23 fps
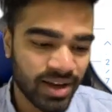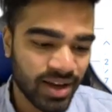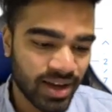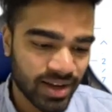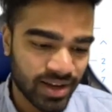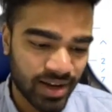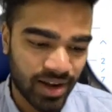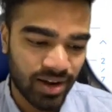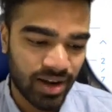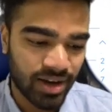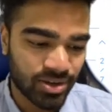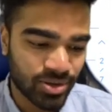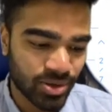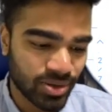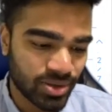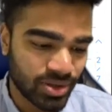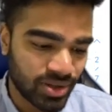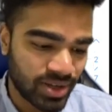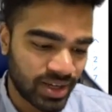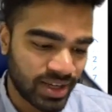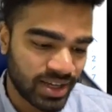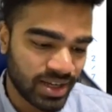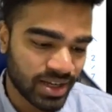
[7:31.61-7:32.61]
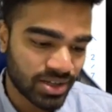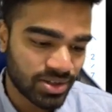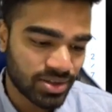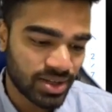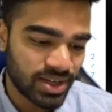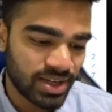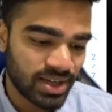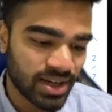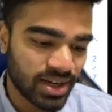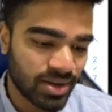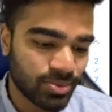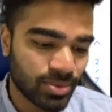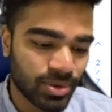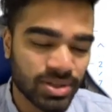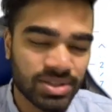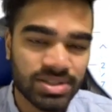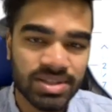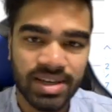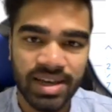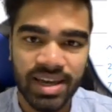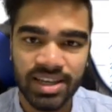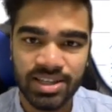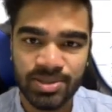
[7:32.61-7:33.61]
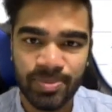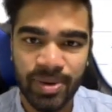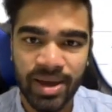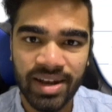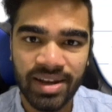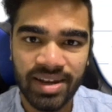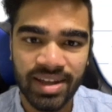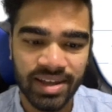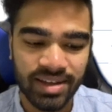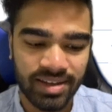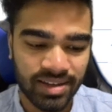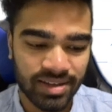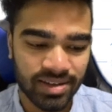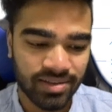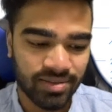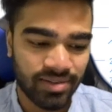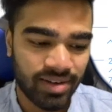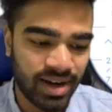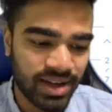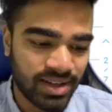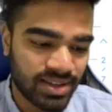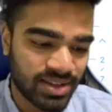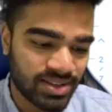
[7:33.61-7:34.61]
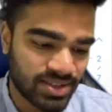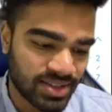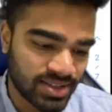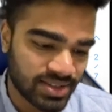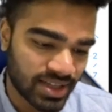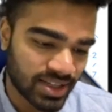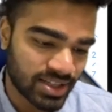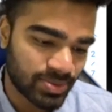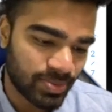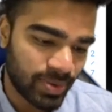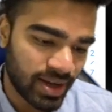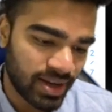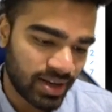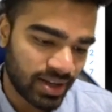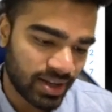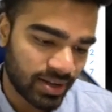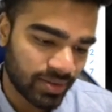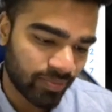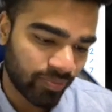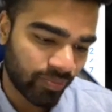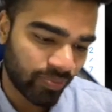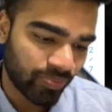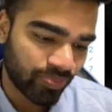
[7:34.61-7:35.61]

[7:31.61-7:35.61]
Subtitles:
Now, I told you here to here was expanding, right? This is expanding.